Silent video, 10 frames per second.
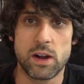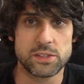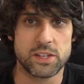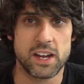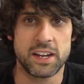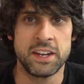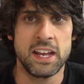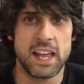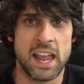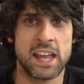well done,
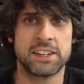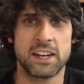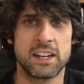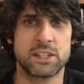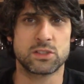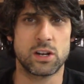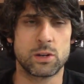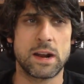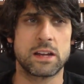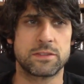and uh, it's
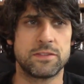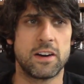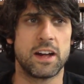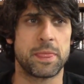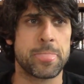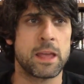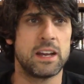all around fun.